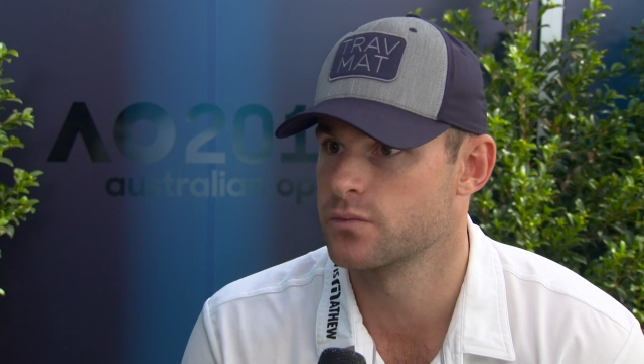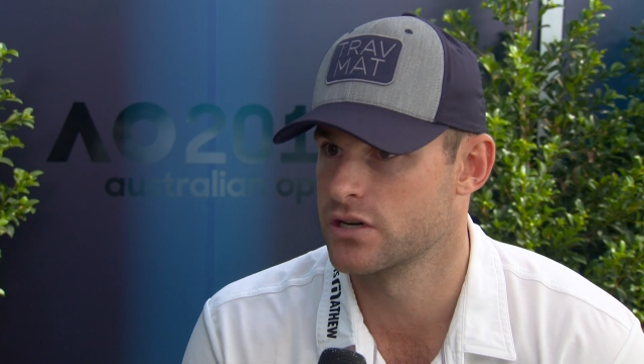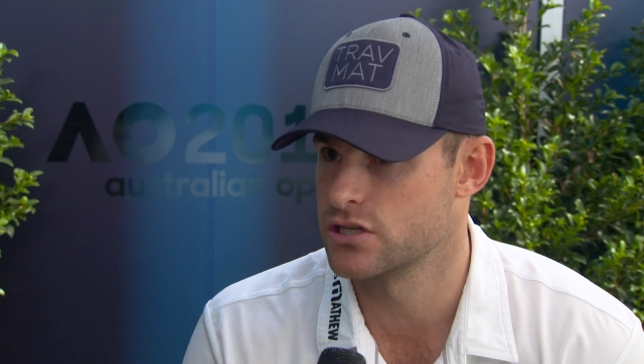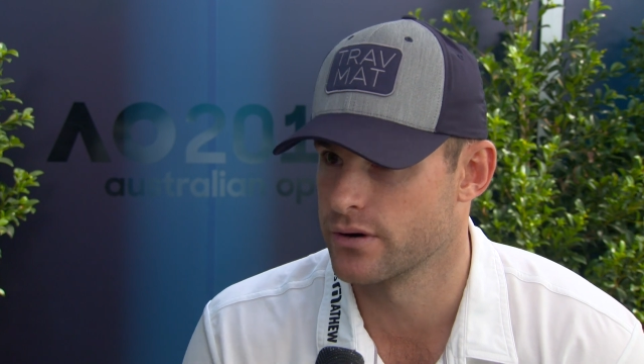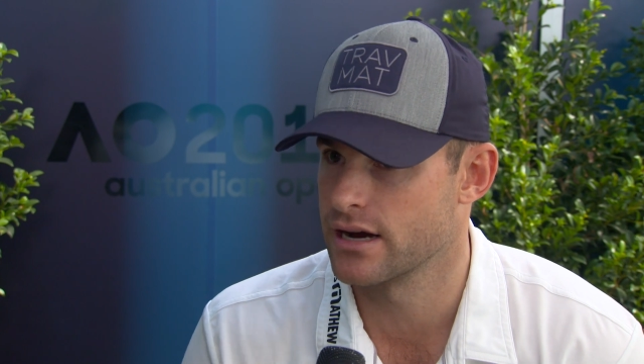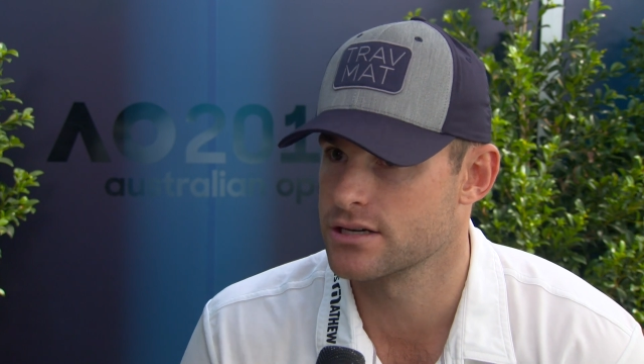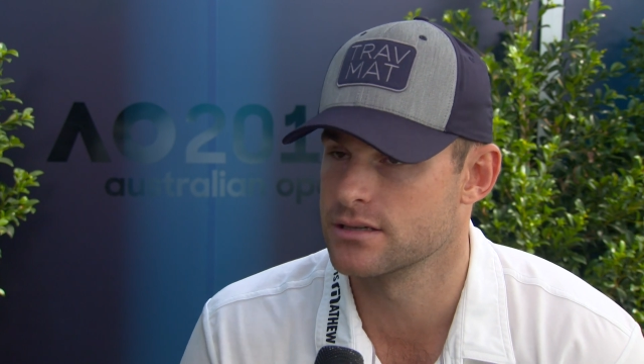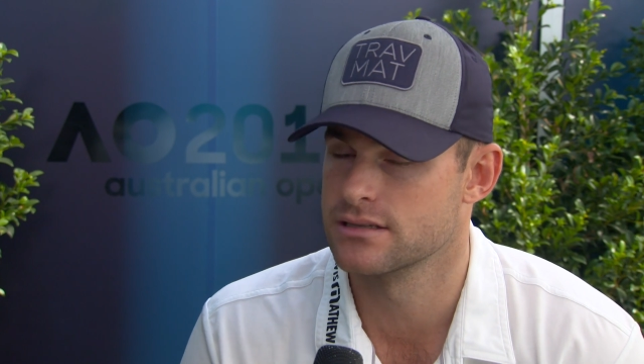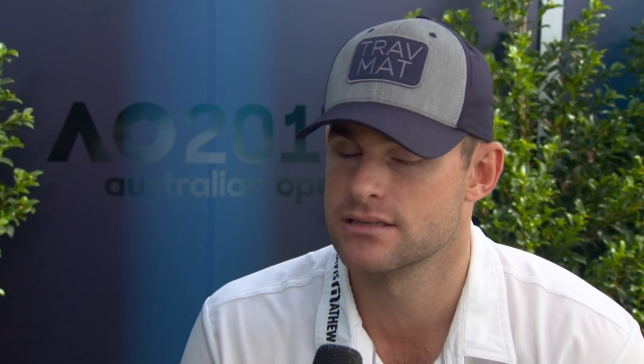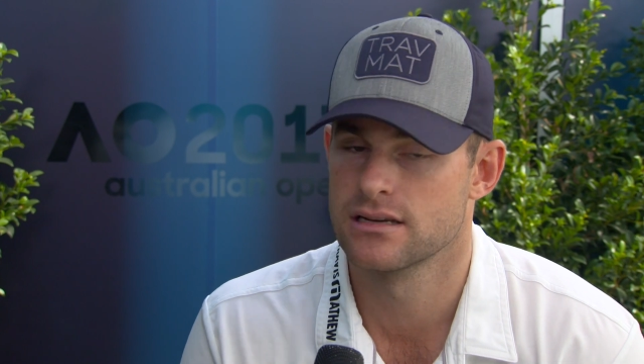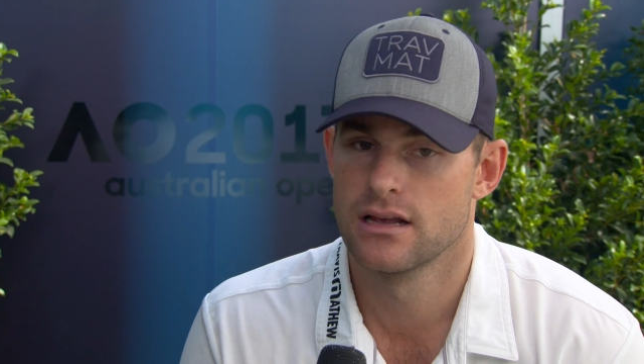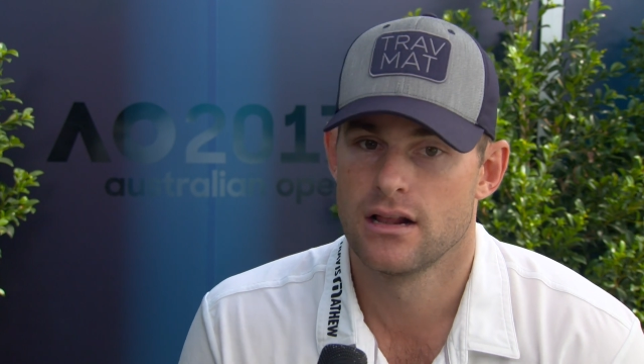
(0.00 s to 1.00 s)
switch
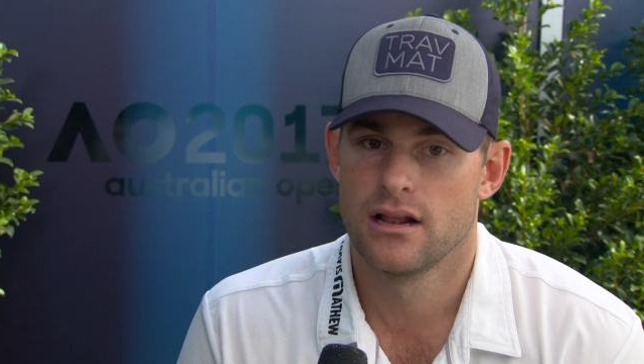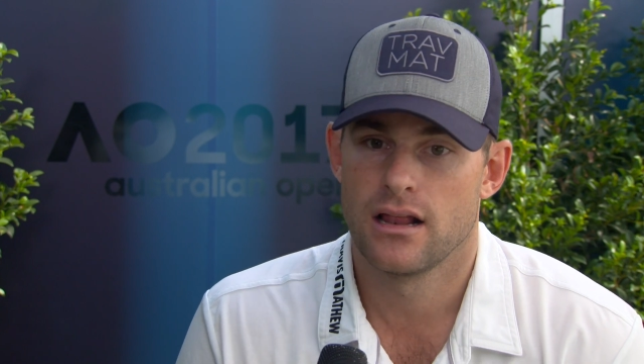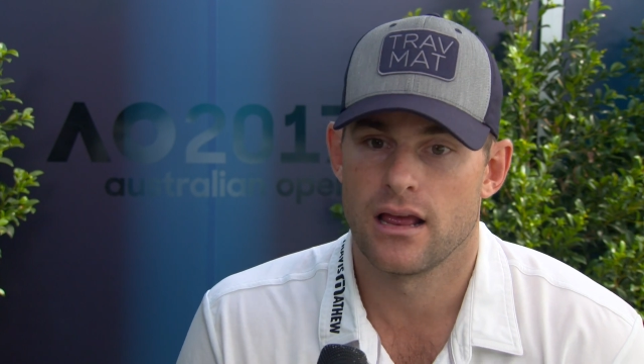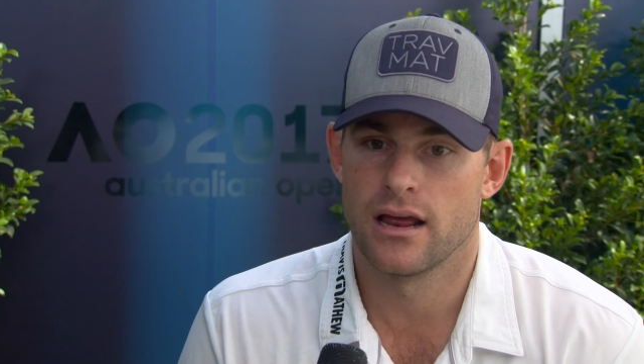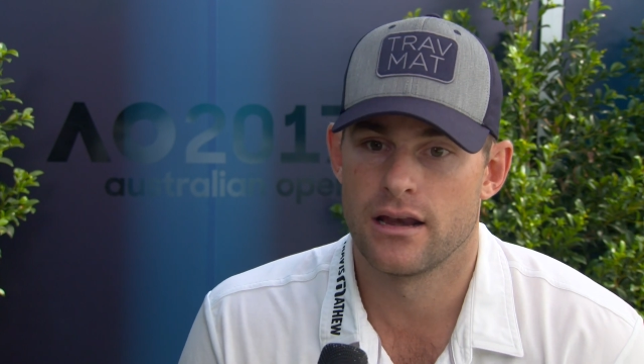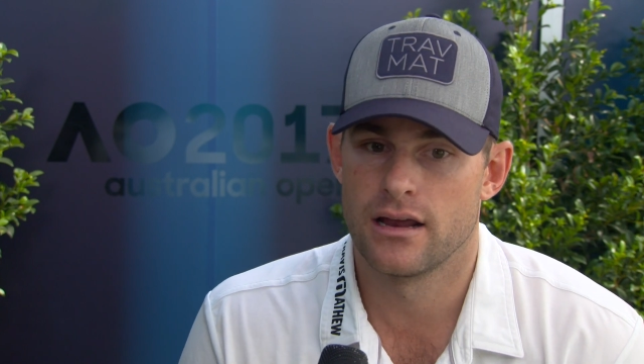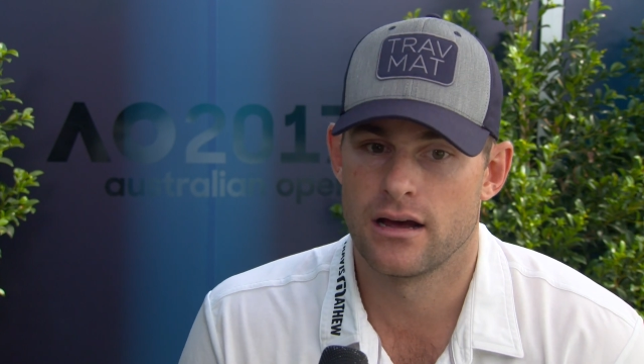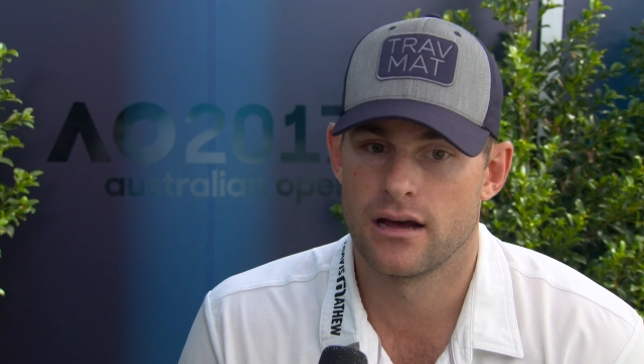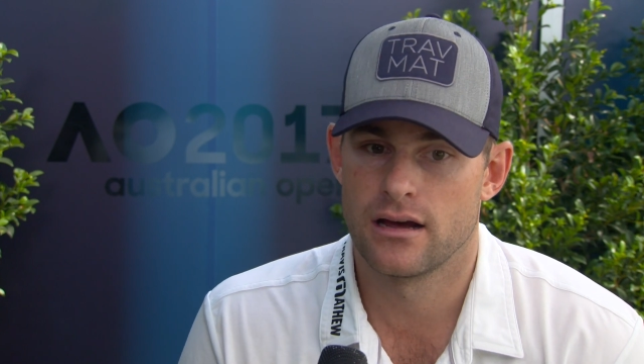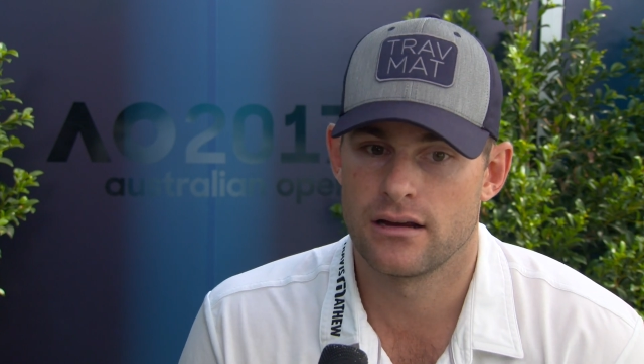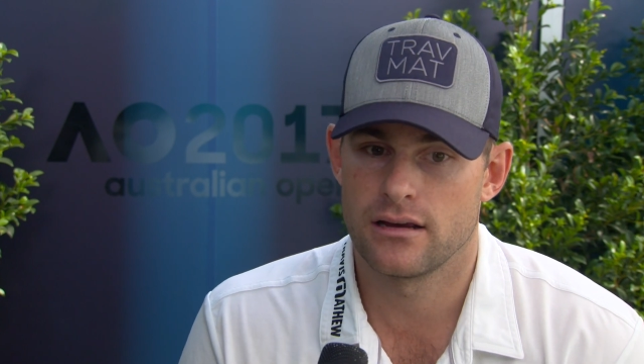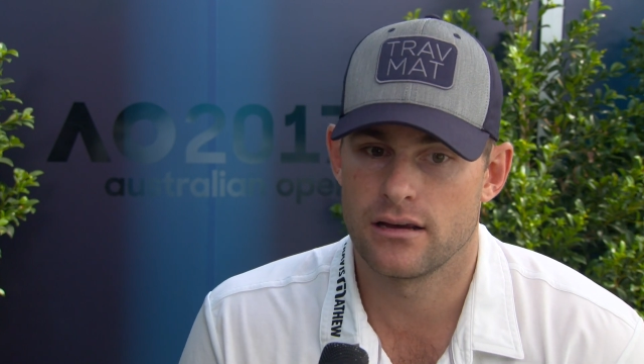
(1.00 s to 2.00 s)
directions, and
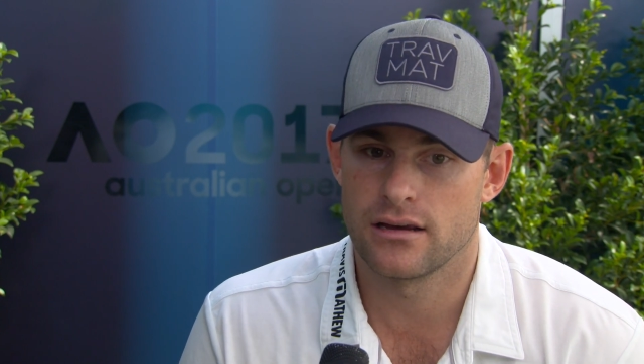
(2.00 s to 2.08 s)
uh,